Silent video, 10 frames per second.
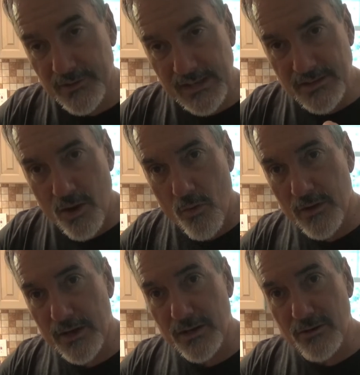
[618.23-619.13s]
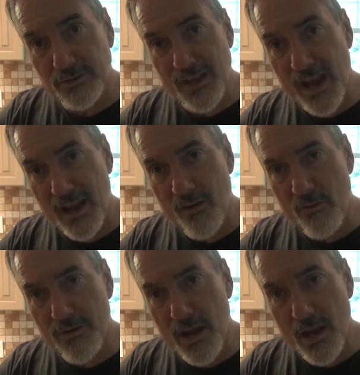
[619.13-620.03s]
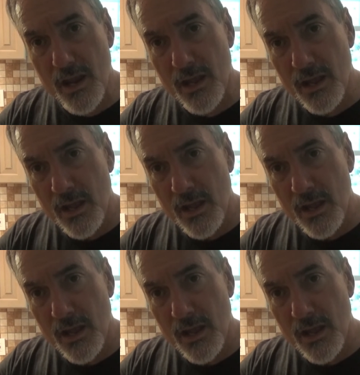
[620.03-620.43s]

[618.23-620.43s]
That's going into your thing over here.